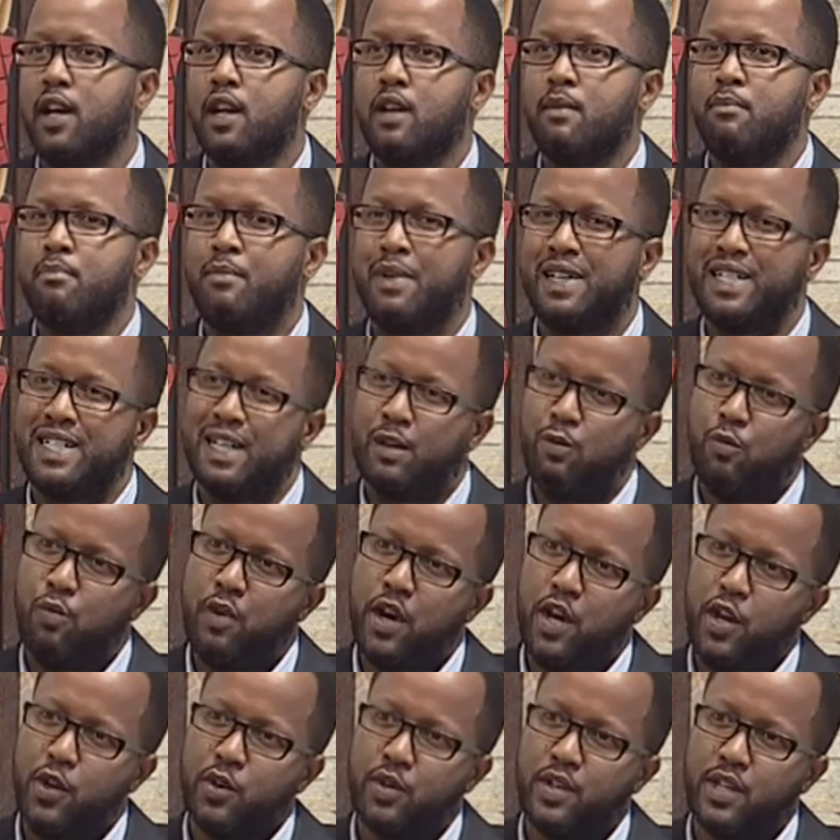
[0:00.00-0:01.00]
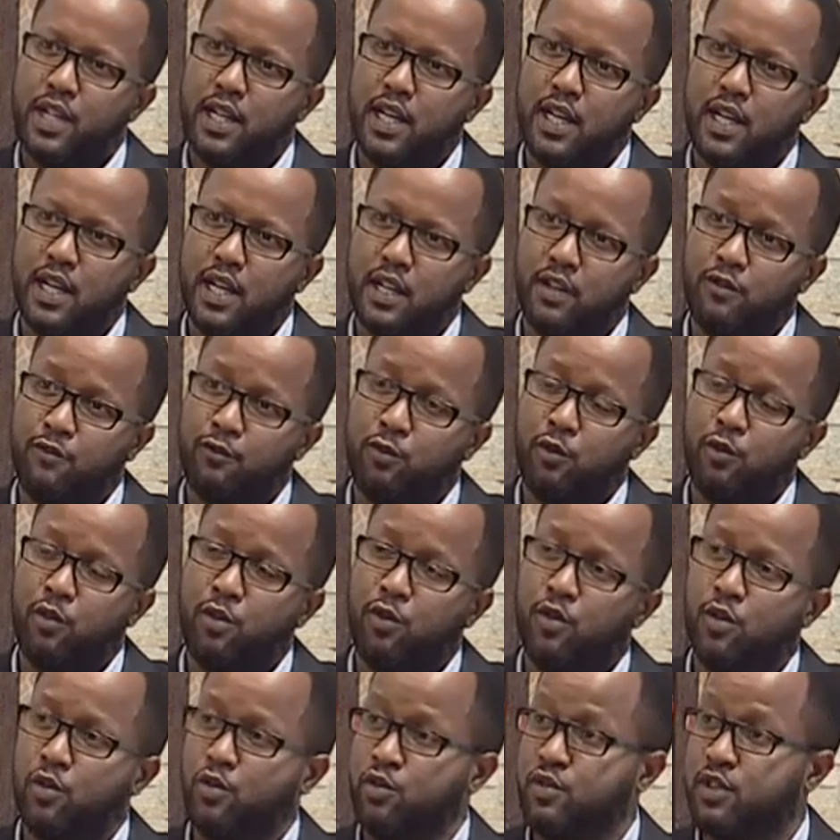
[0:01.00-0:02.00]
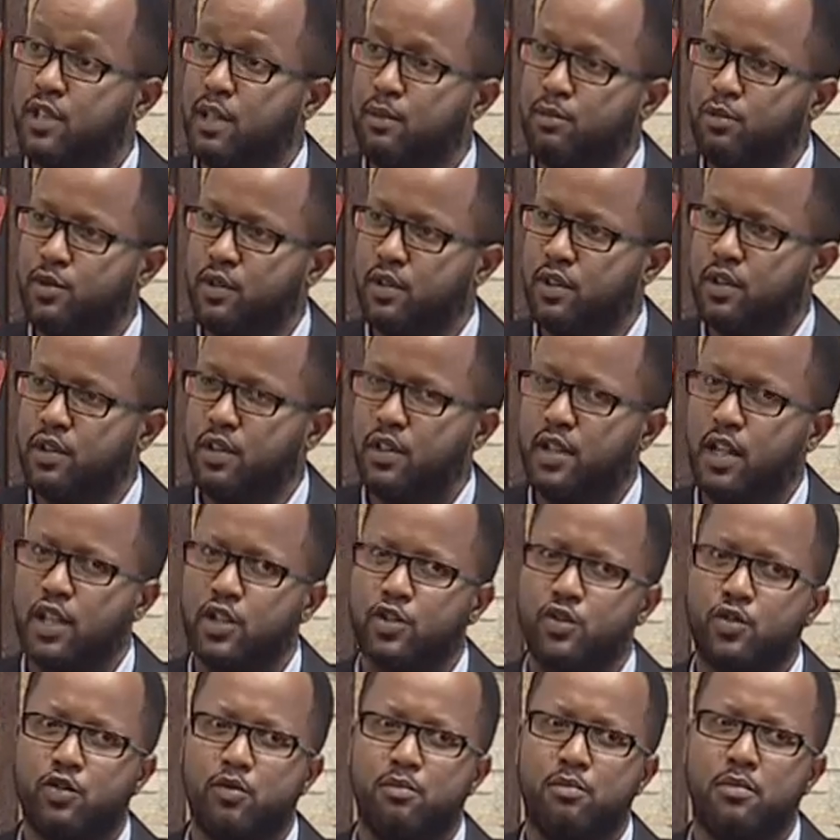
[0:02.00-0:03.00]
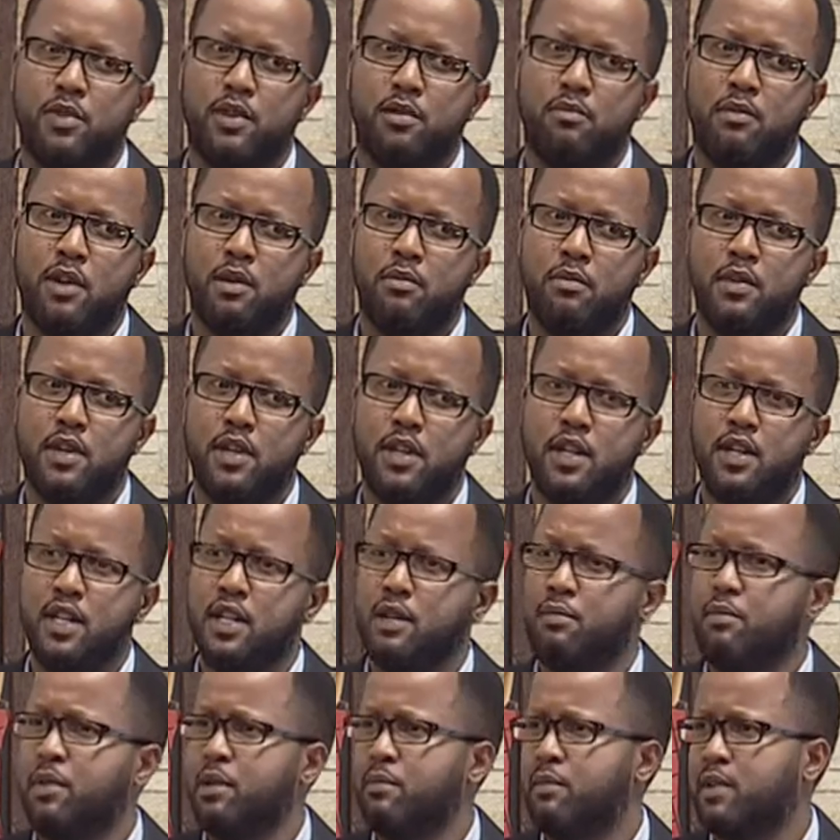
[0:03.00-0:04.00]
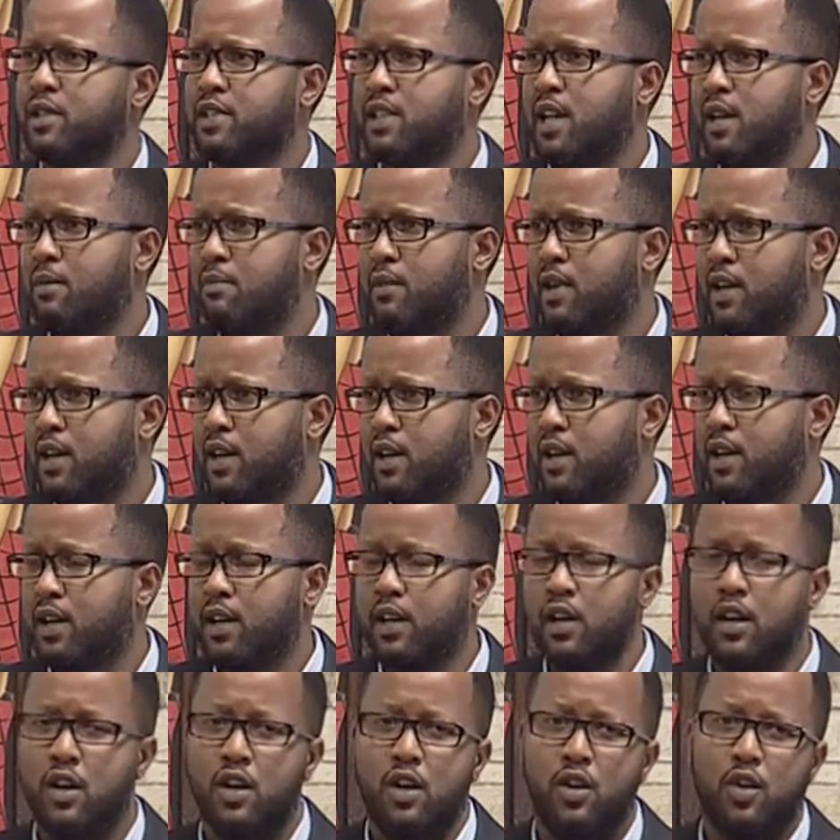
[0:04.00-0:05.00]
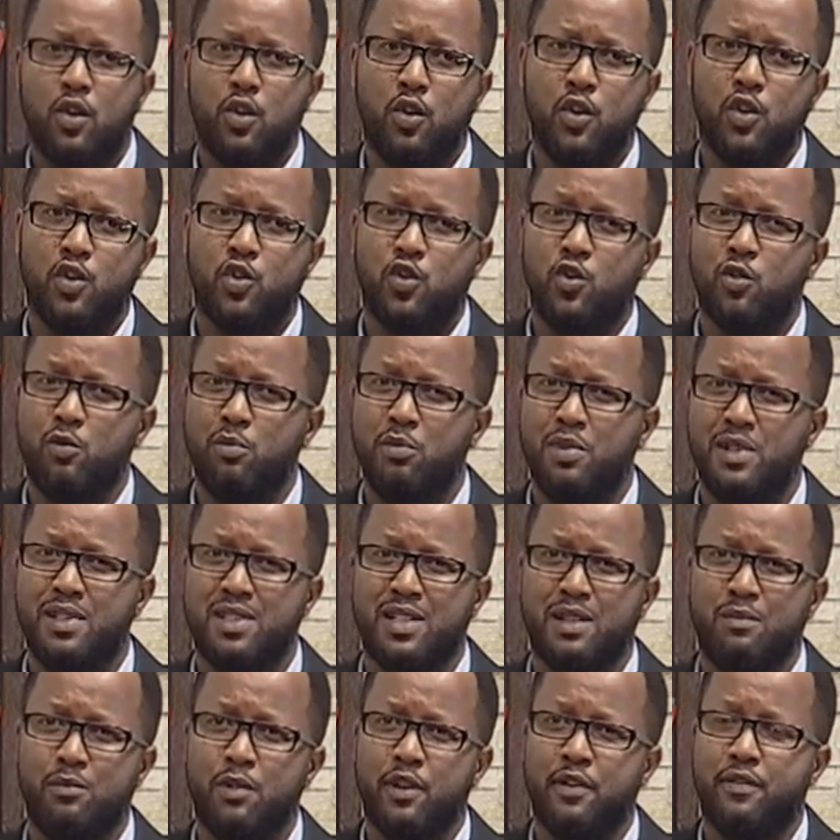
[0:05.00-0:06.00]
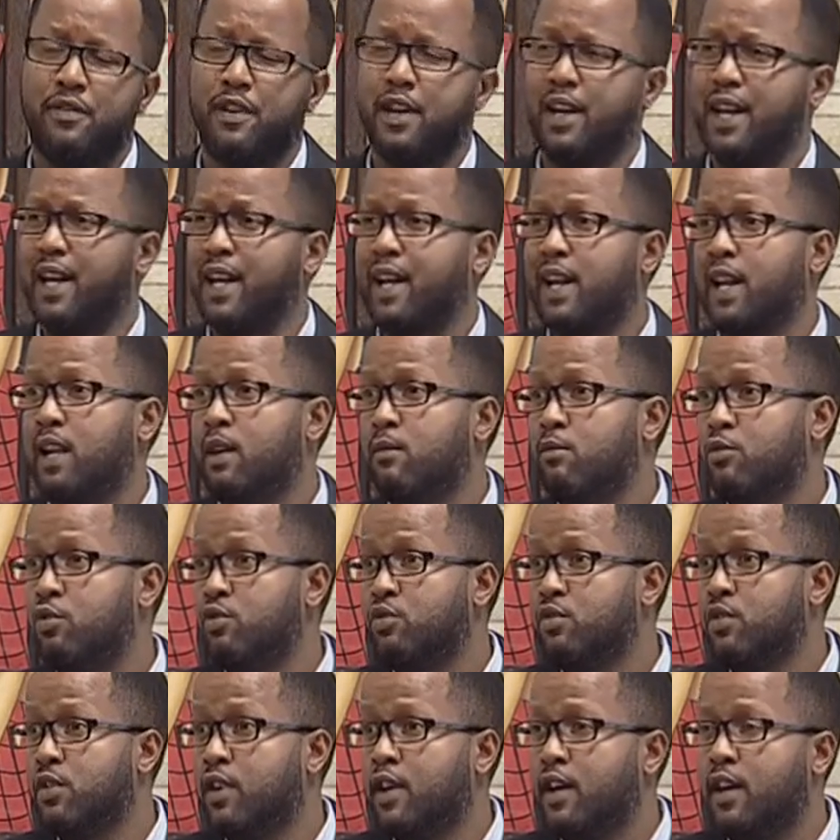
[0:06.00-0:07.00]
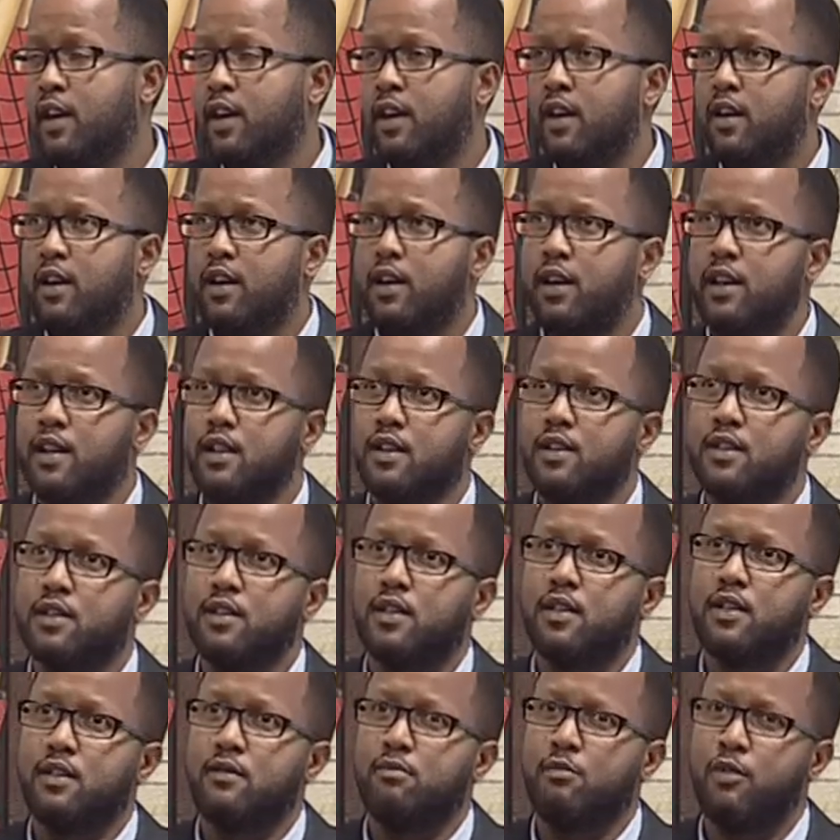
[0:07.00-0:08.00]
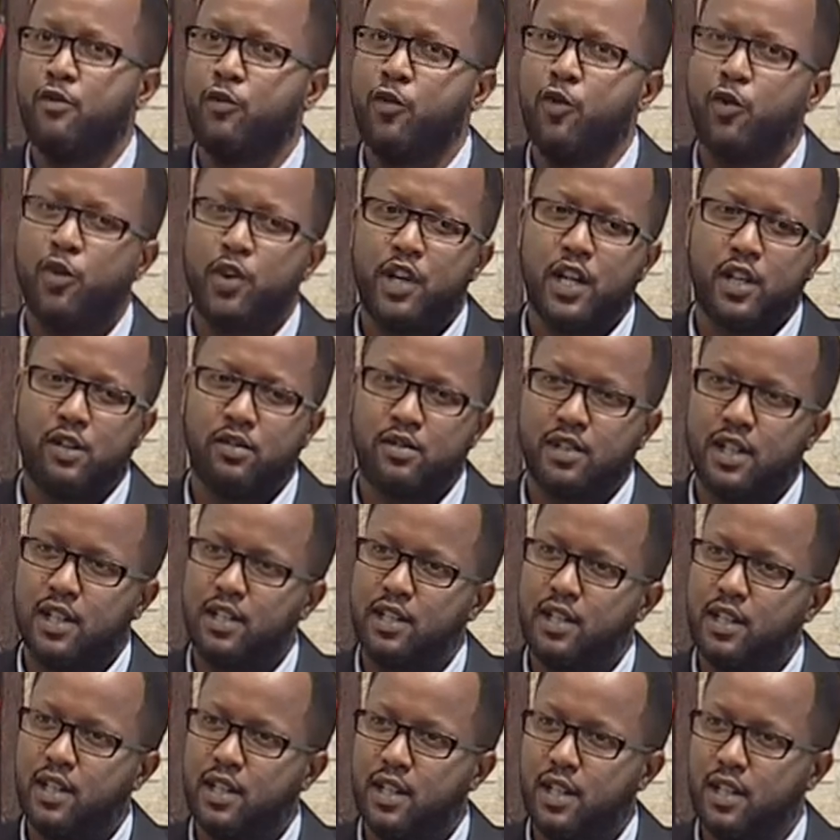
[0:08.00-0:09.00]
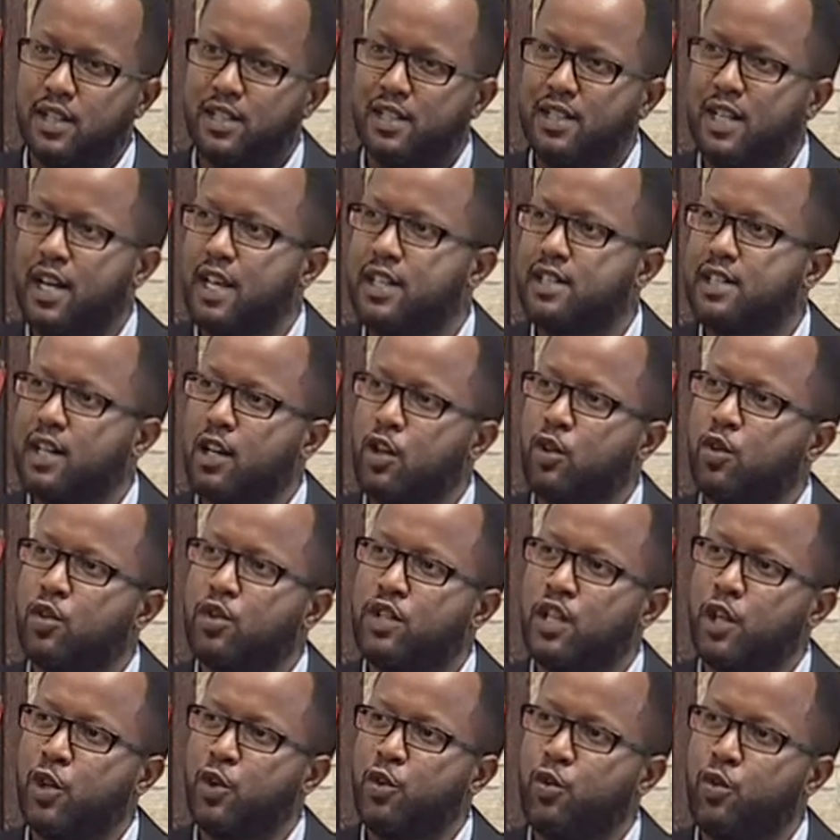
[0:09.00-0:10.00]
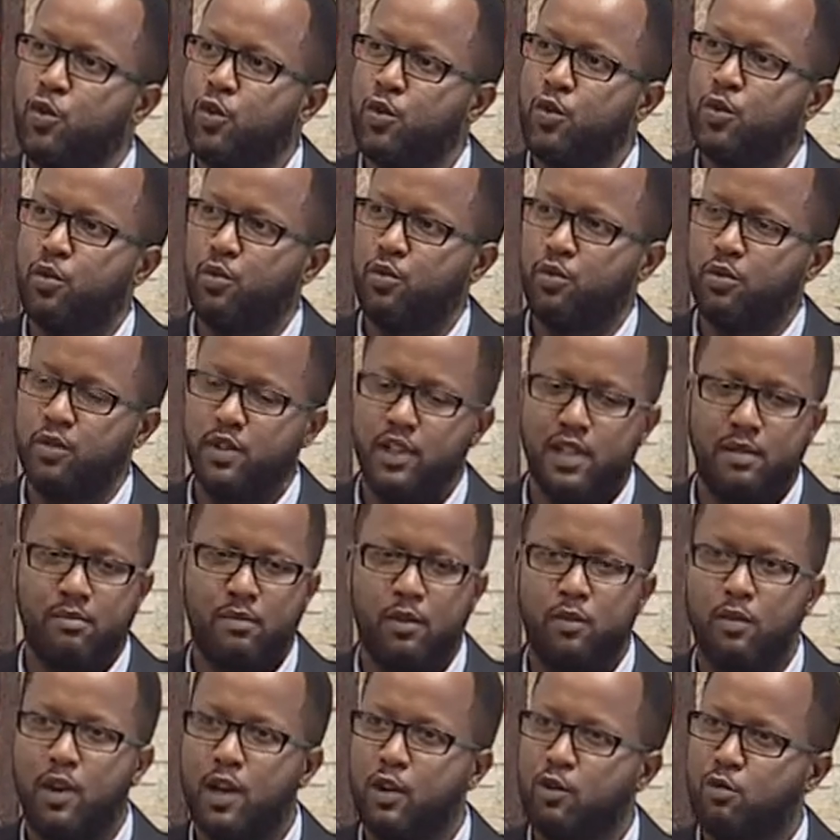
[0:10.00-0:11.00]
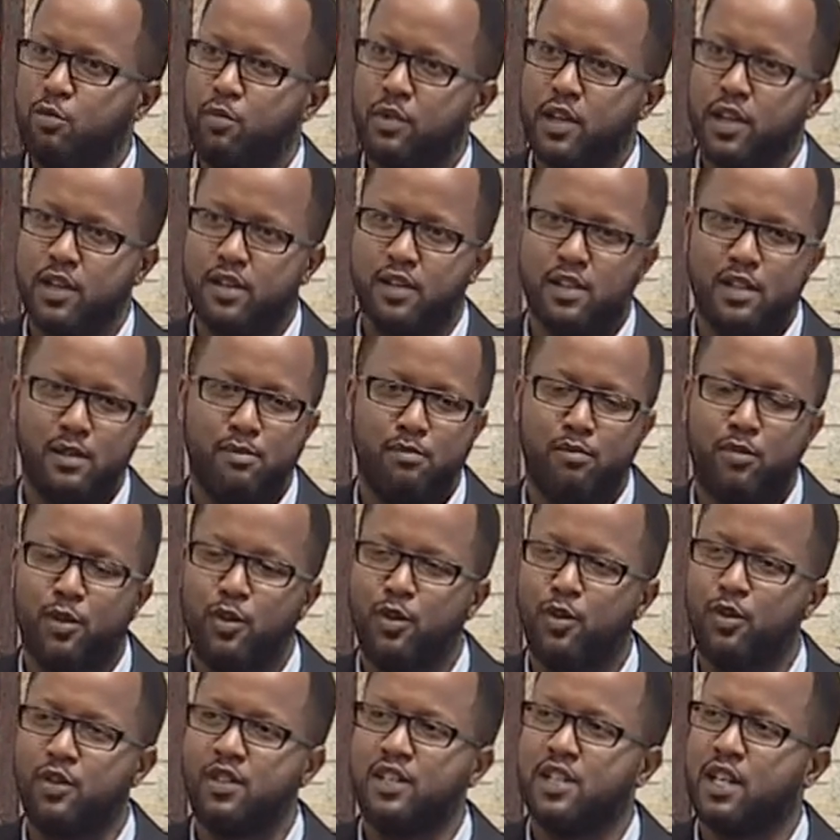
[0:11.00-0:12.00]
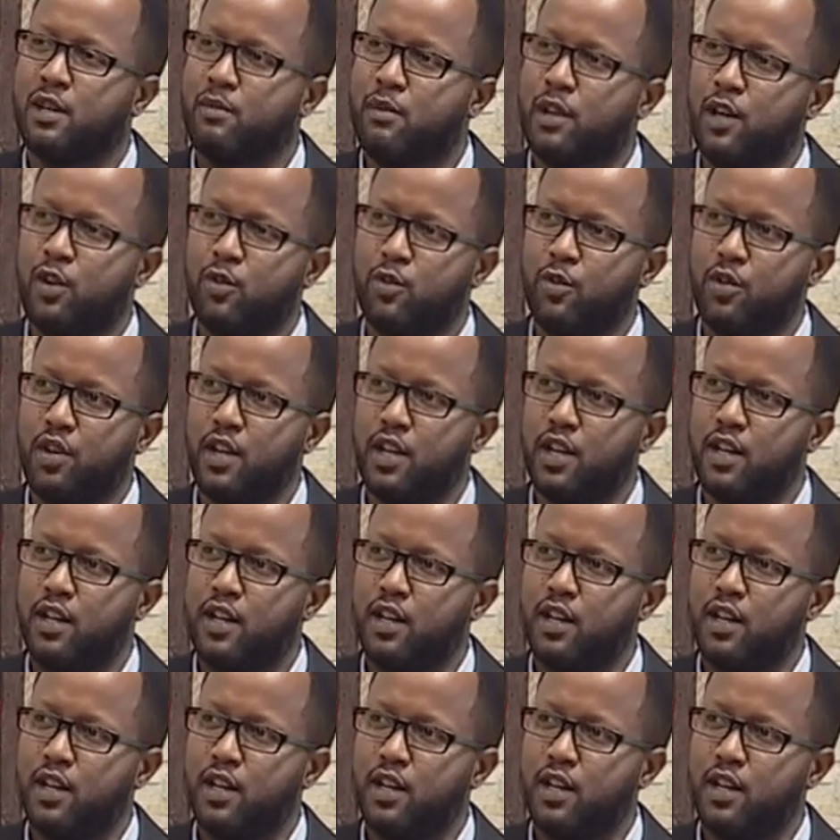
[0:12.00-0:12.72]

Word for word: But where you're taking it for consumption, that should be maybe deep in Masai Mara, mm -hmm. or it could be somewhere far like Lamu. Yes. And before you get to such areas, there is a load that you go through. Number one will be a simple tarmac road.